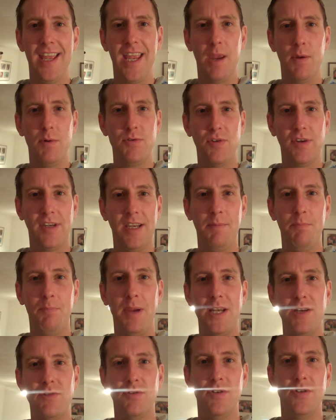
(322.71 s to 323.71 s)
He was drinking
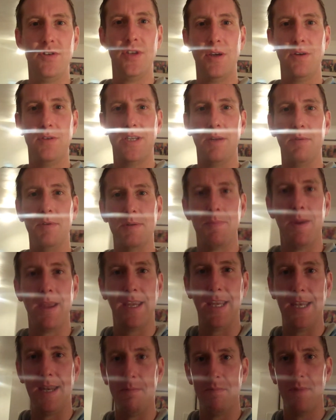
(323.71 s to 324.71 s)
beetroot juice and it was
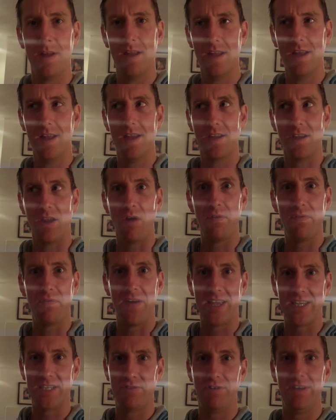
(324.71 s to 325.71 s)
making him go
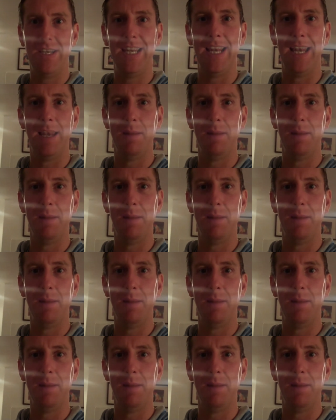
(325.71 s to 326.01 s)
faster in the